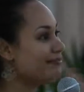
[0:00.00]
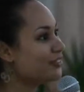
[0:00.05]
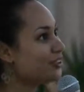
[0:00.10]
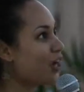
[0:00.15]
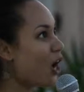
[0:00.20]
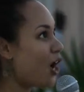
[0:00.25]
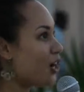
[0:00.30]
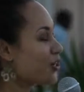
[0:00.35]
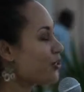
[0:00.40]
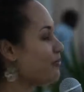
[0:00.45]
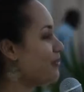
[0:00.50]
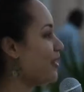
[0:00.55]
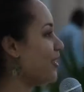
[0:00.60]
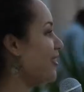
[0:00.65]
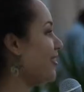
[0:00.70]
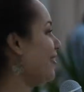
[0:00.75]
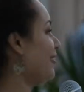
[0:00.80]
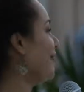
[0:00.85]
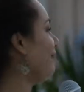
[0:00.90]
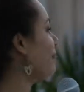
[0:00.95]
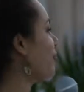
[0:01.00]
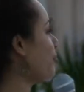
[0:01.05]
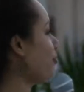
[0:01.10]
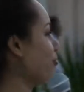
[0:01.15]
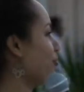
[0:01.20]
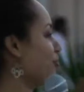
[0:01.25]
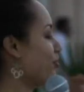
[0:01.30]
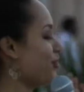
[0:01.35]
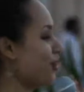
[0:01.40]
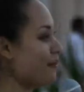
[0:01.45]
talked to me
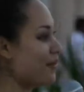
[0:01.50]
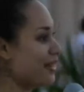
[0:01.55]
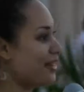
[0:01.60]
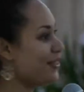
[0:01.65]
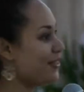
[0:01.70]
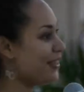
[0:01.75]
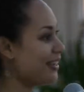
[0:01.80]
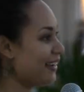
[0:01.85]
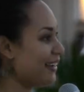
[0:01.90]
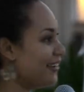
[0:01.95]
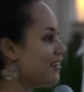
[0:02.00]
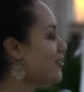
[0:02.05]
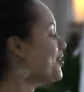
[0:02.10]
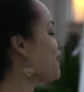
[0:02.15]
so many things,